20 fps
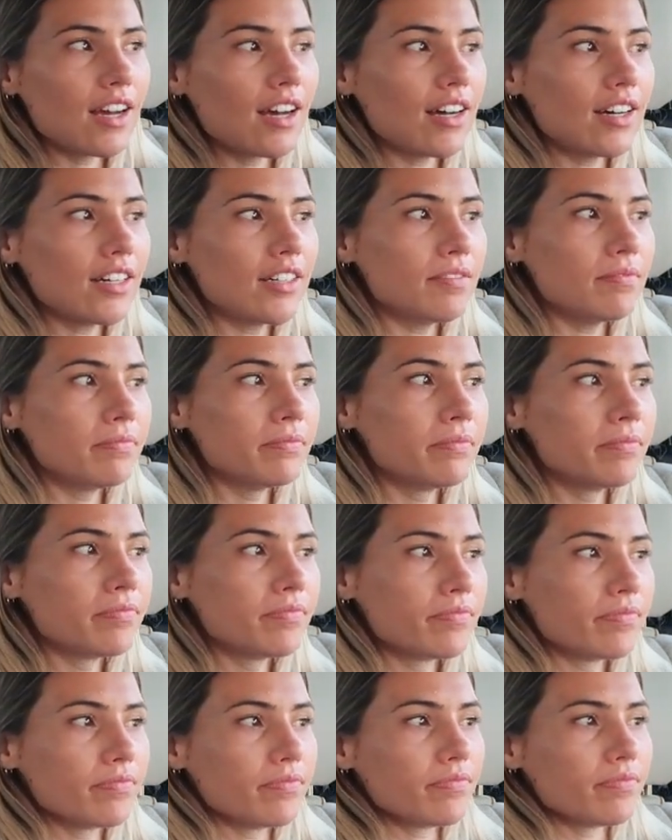
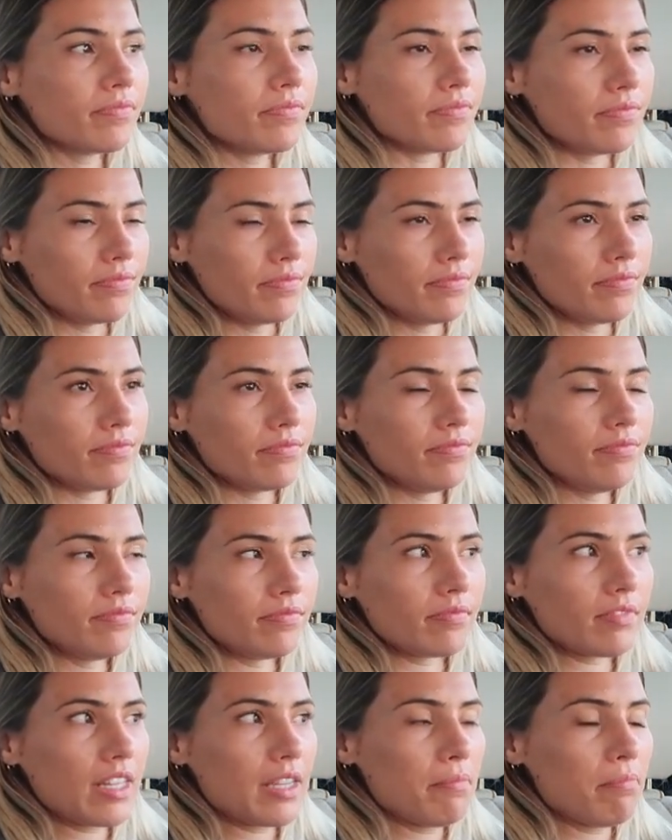
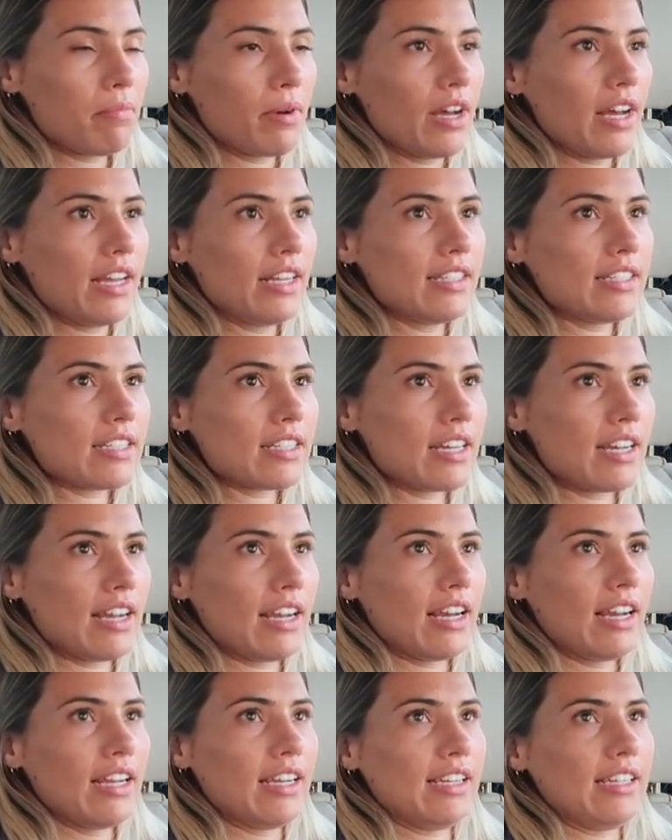But
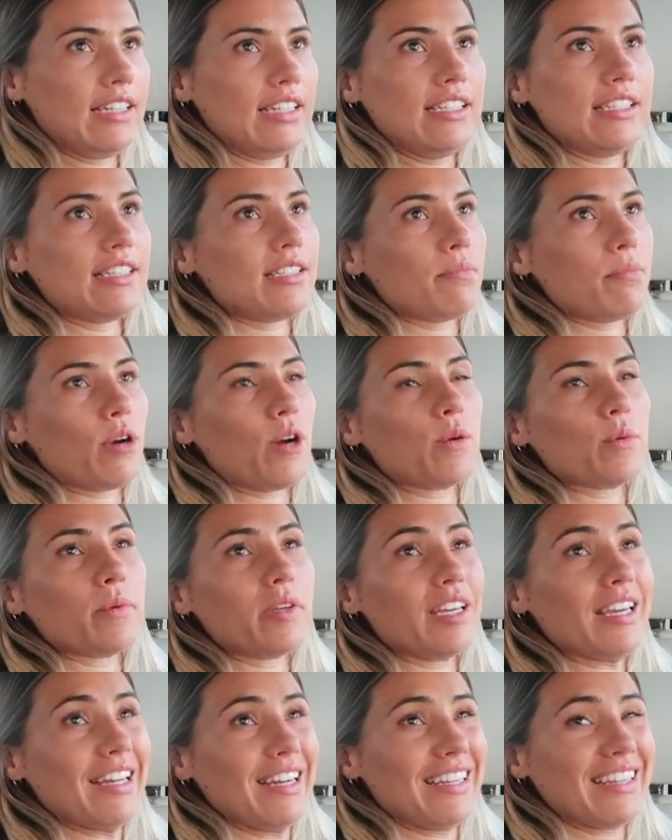I need to
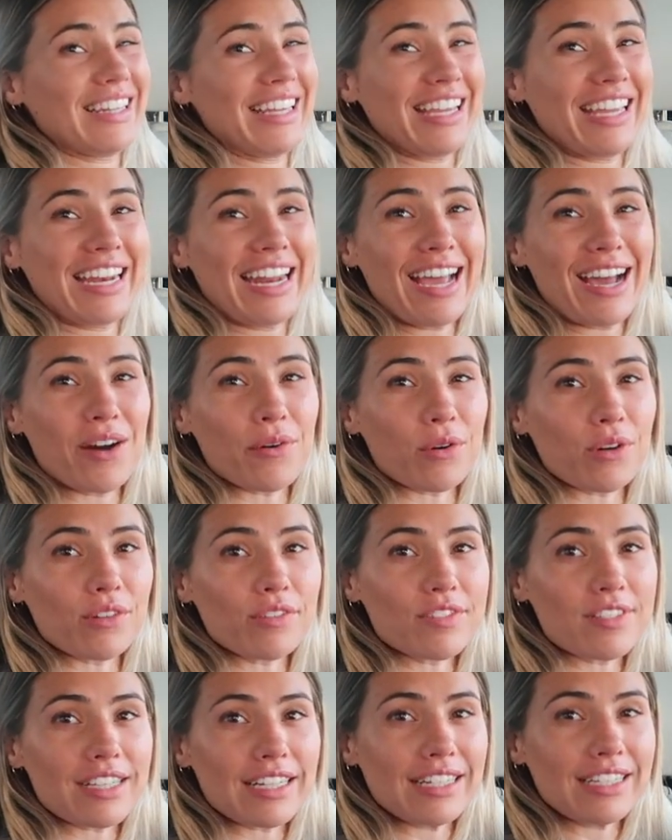probably get in like an hour
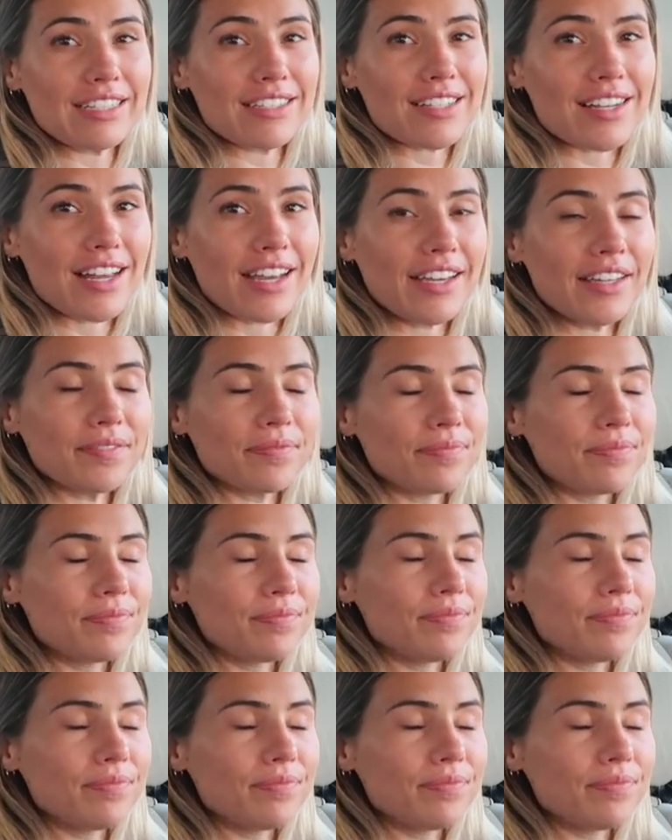of studying tonight.